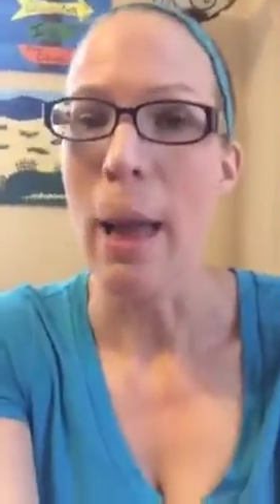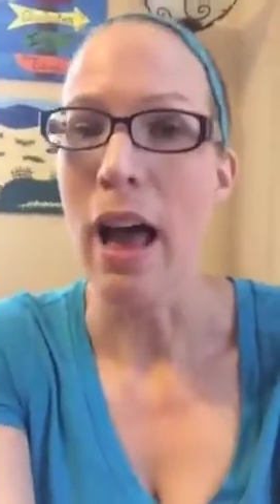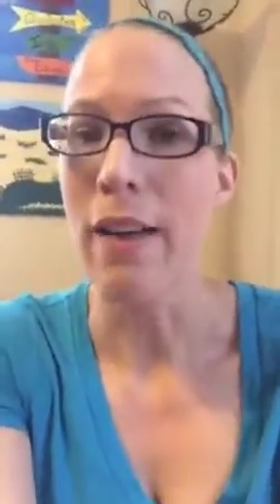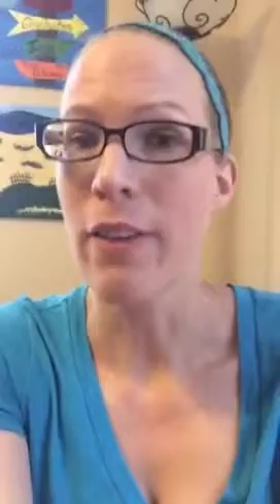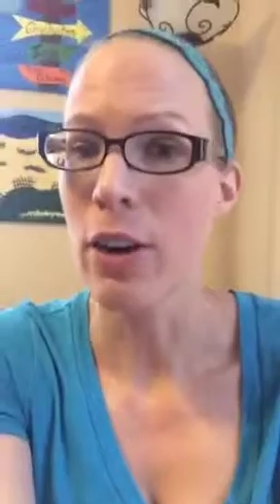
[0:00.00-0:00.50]

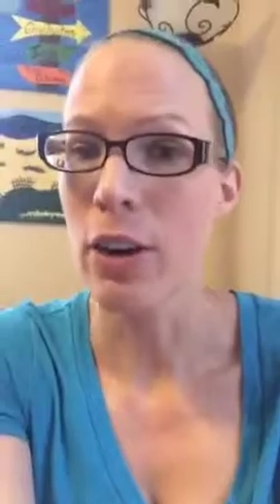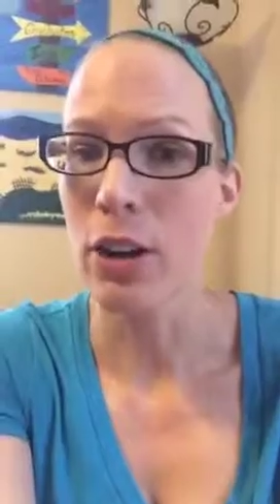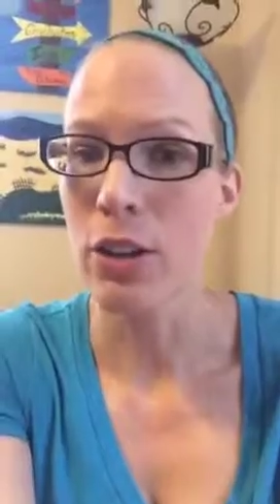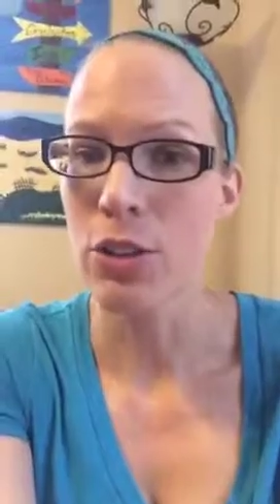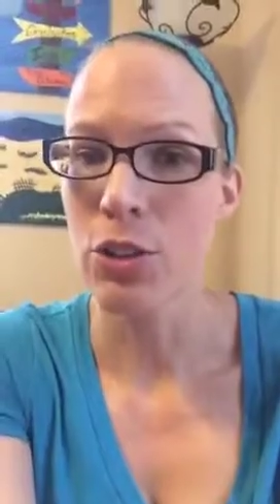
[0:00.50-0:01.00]
I've
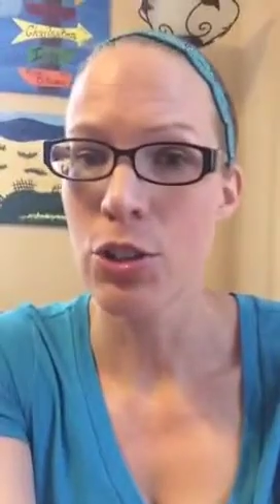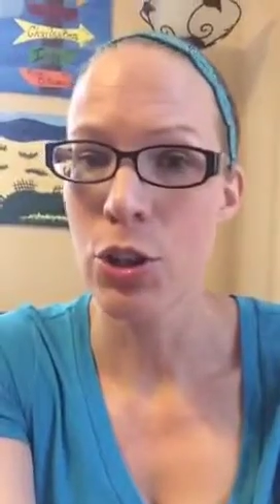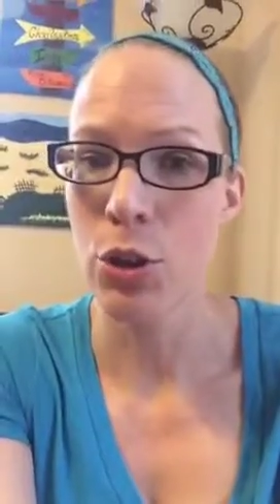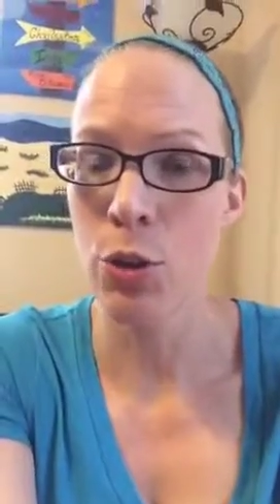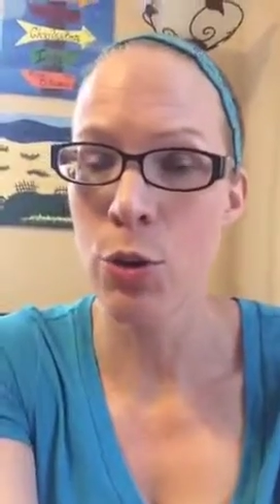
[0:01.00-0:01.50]
heard
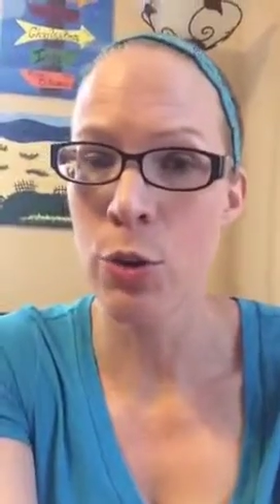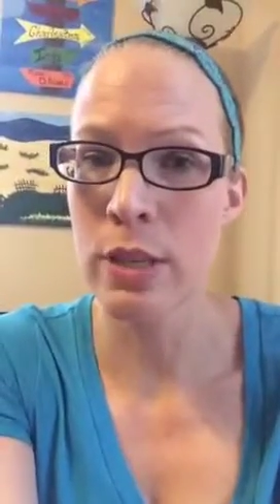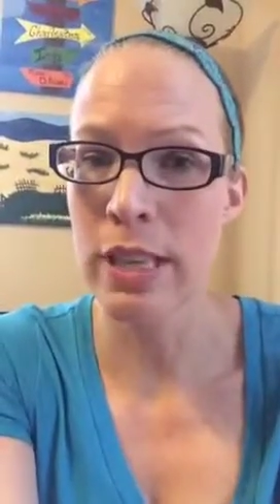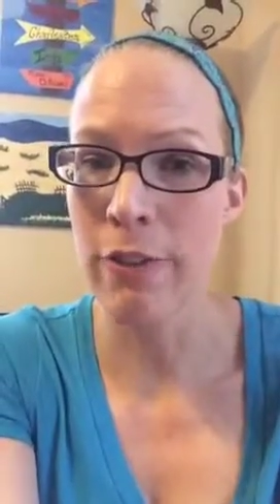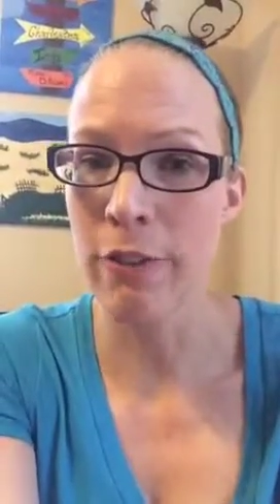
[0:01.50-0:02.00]
2
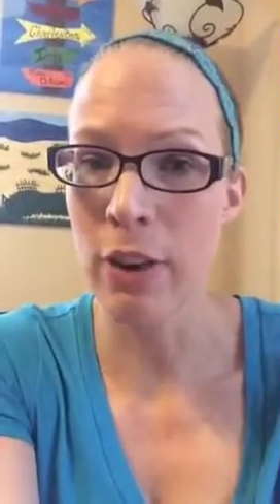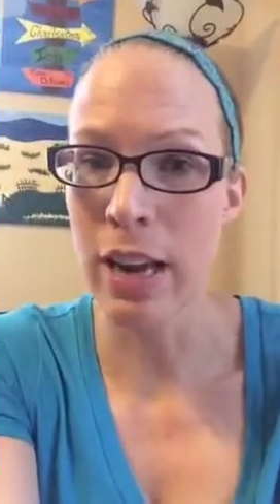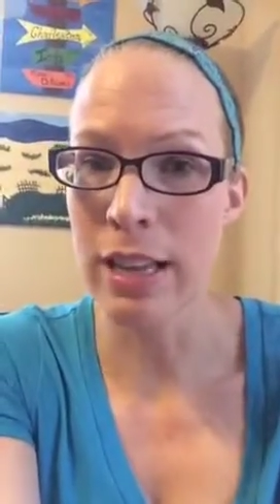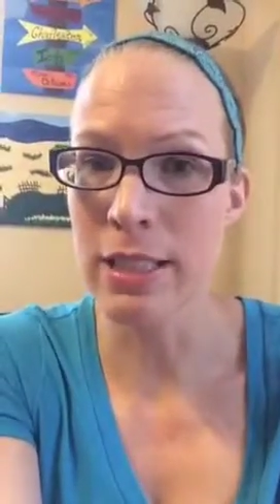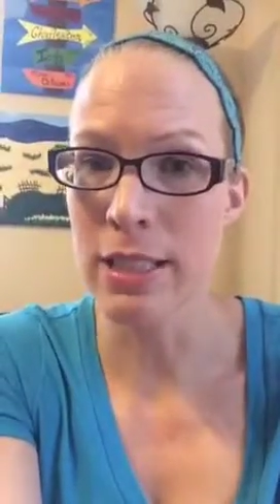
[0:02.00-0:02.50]

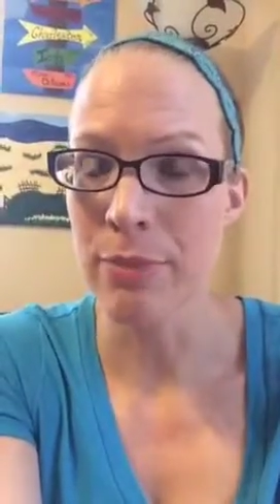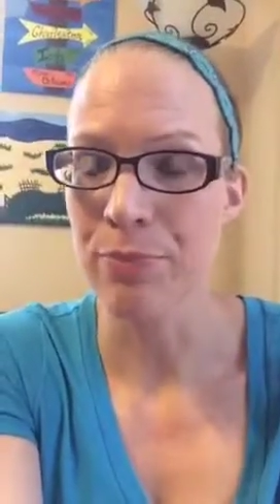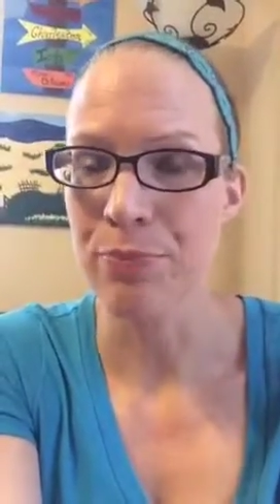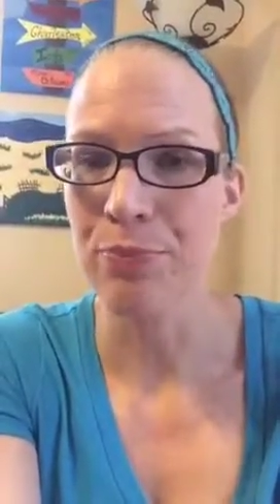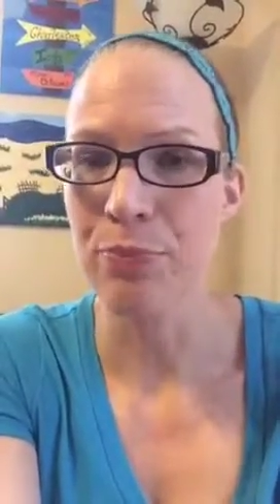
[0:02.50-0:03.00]
different
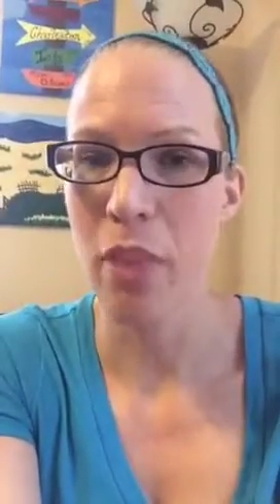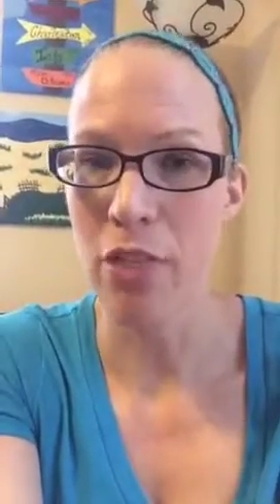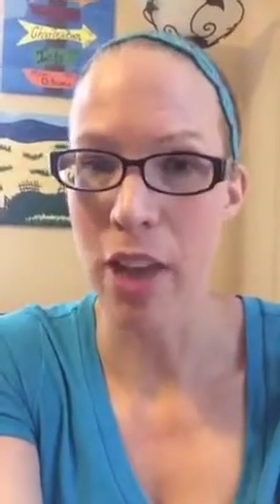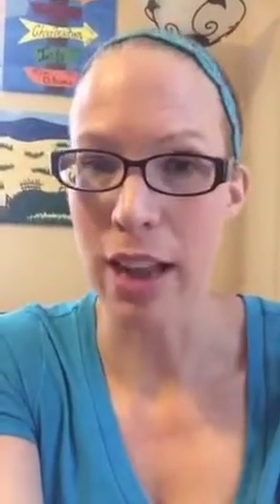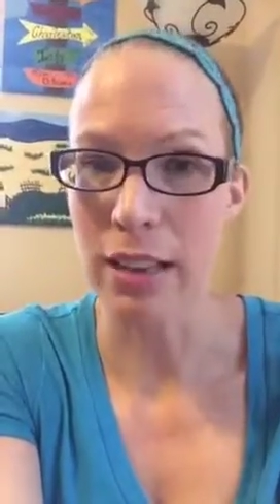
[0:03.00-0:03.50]

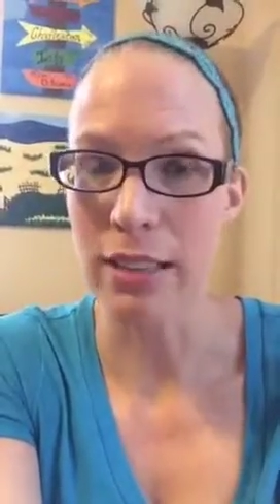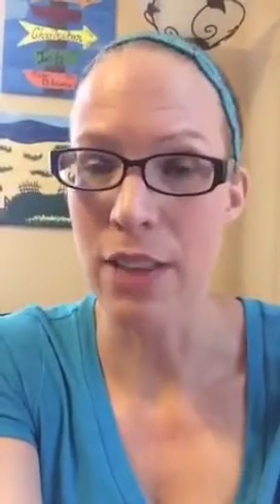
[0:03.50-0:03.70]
things.